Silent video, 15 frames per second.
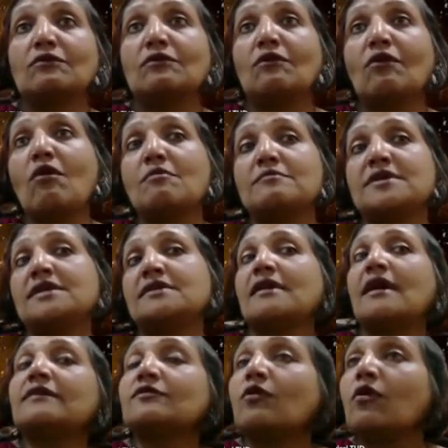raw meat
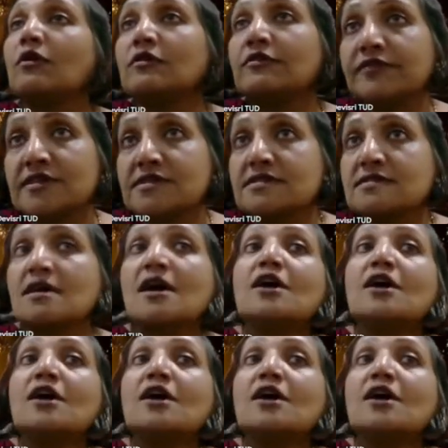has all of this.